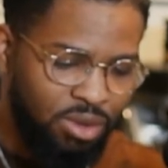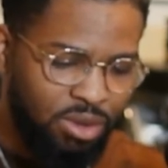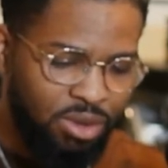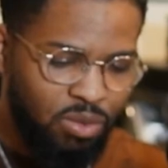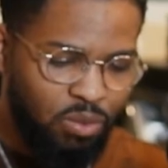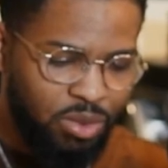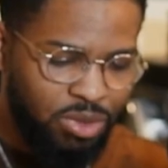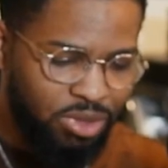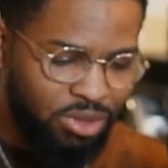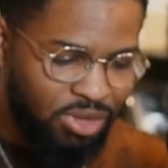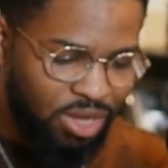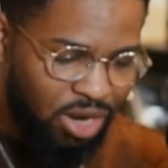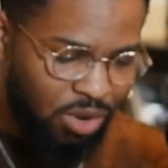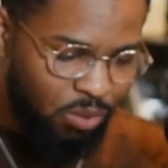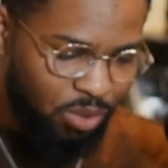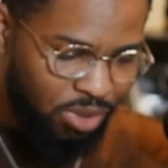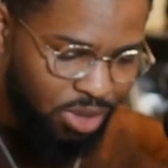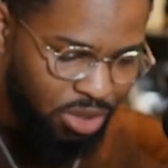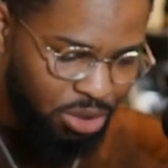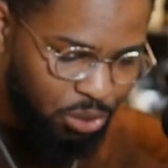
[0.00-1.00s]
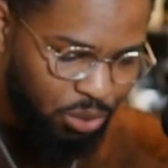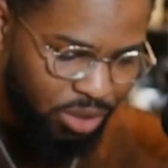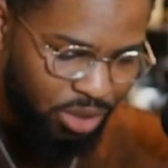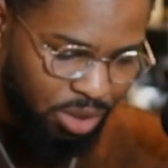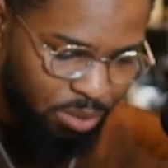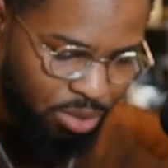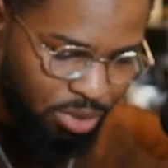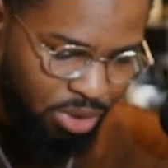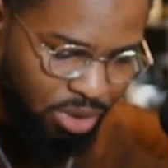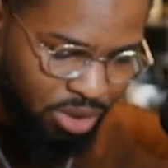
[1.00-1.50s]
which is not really a tricky
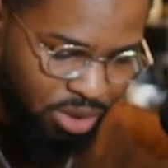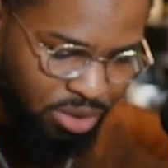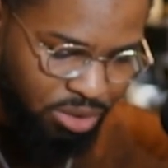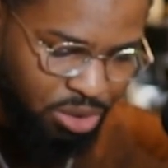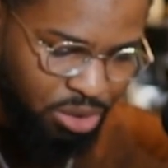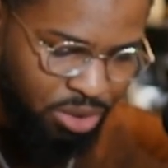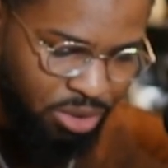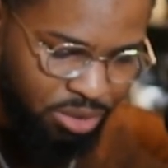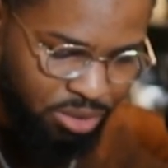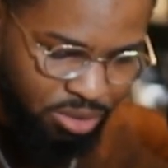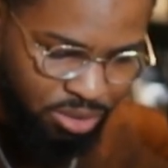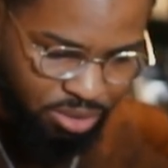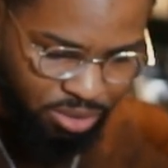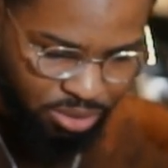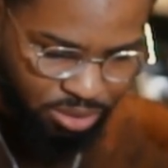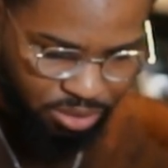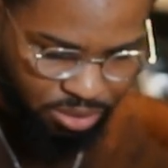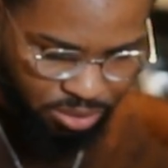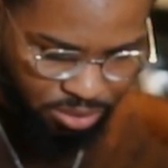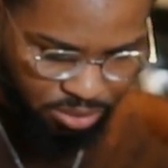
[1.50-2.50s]
part. It's just